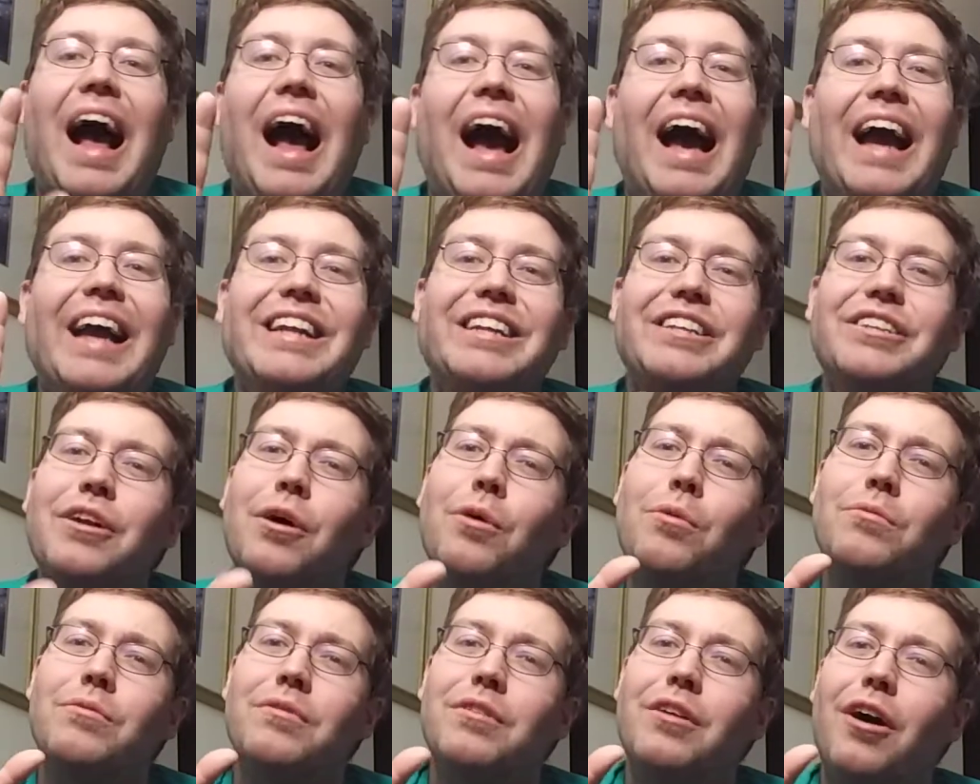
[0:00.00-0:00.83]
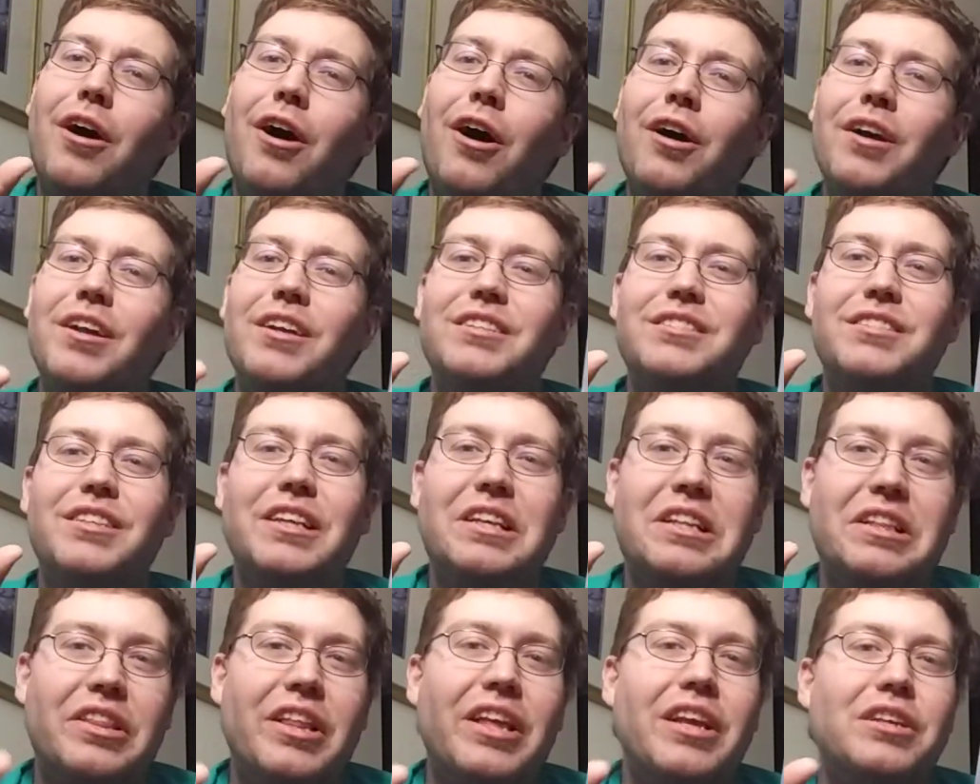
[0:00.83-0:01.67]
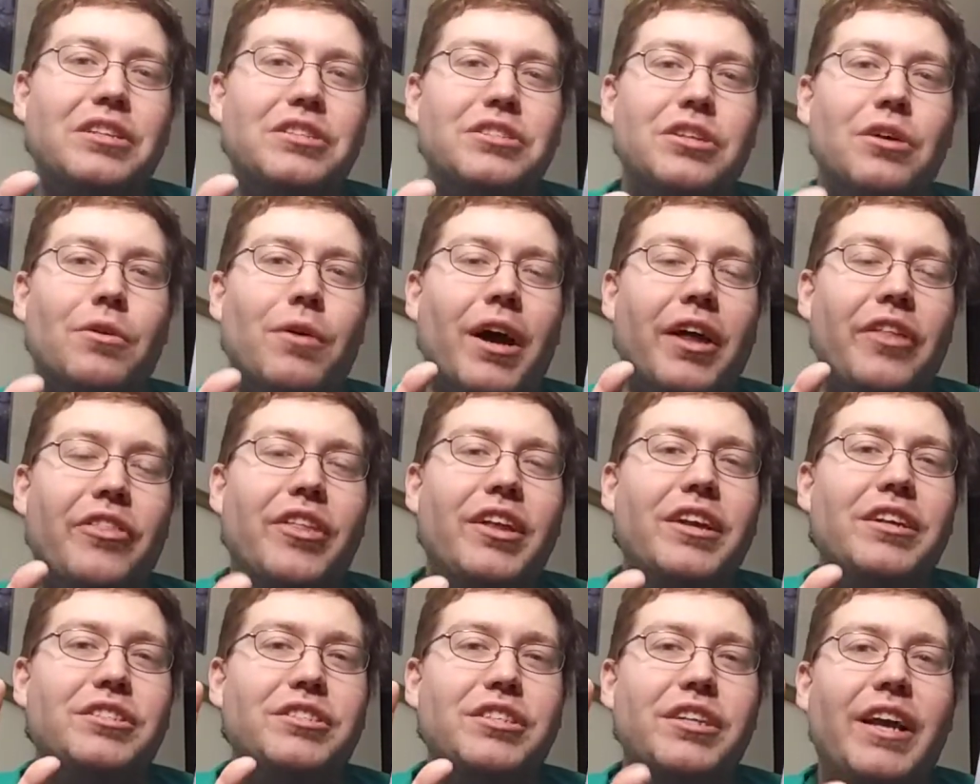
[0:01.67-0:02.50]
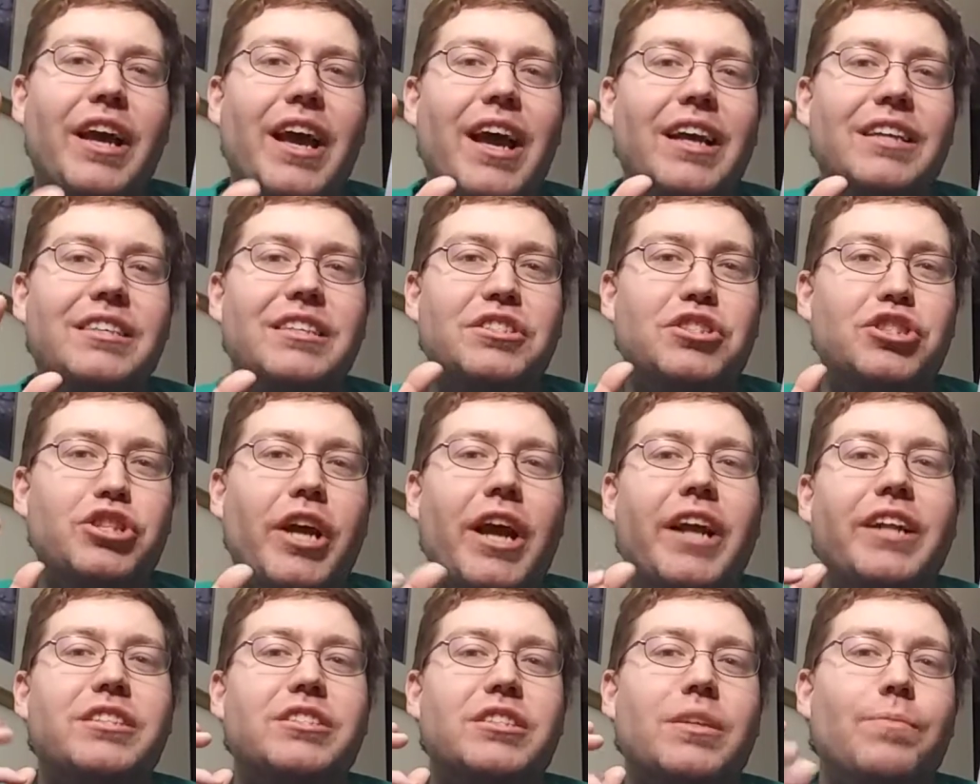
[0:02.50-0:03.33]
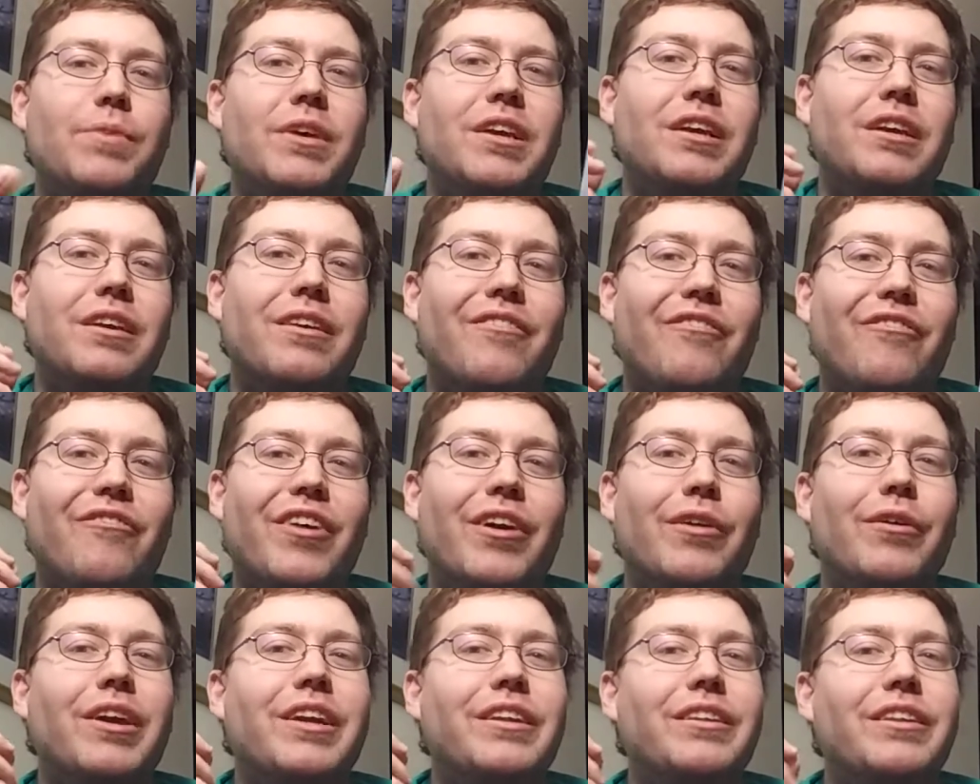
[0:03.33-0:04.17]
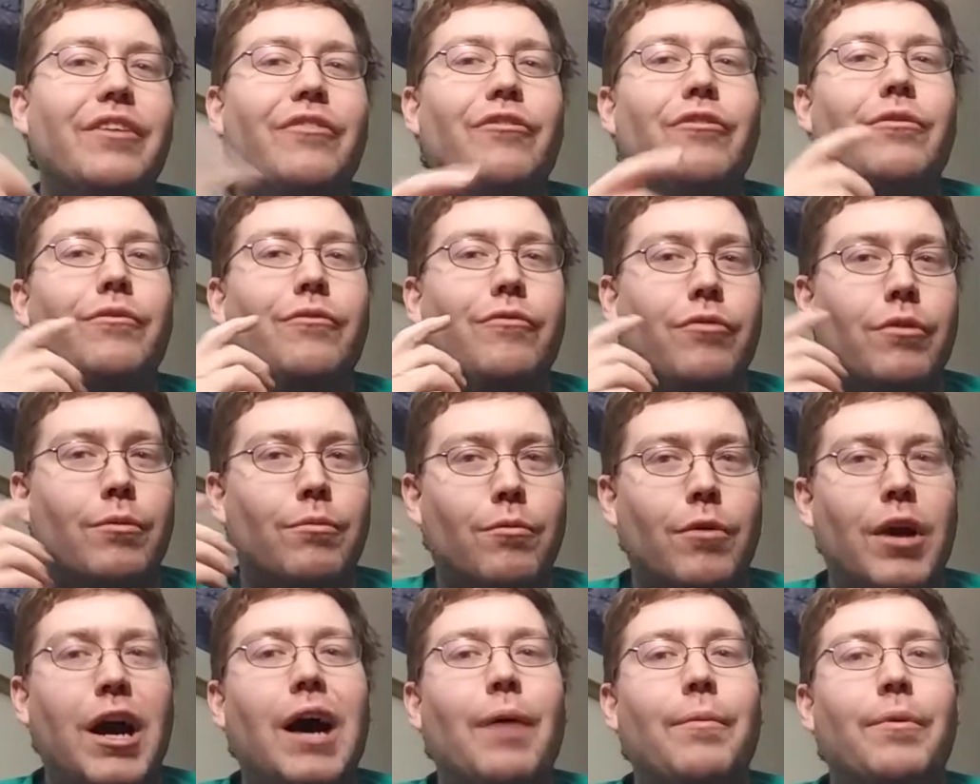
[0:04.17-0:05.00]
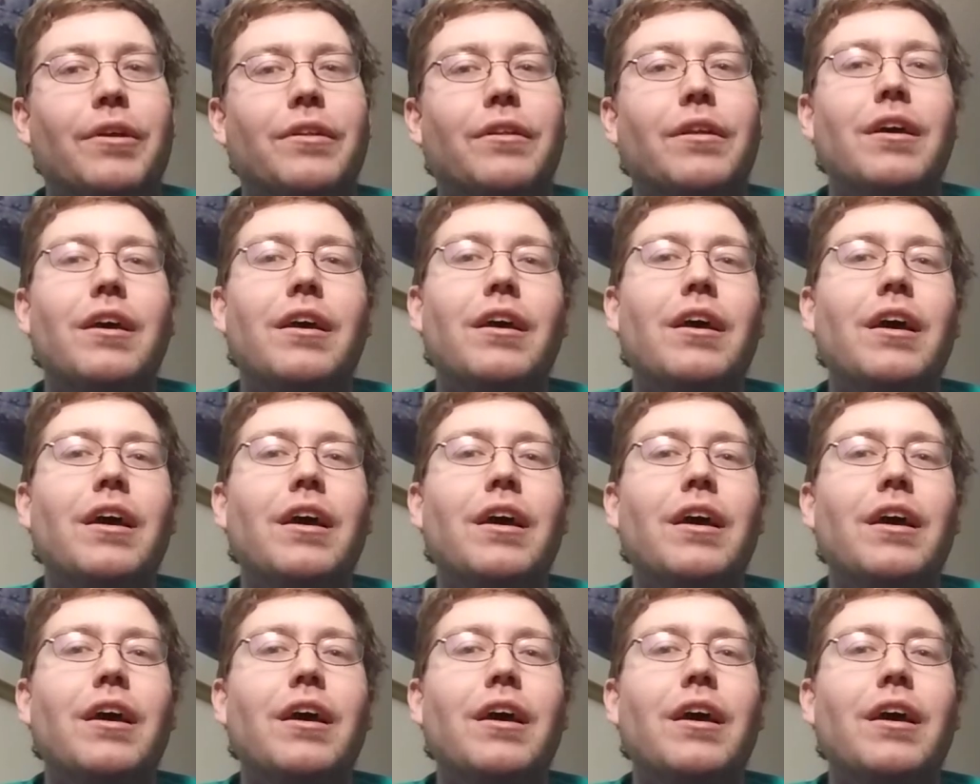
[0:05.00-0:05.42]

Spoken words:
I don't honestly think so. I think she has a chance to be very different from Robin.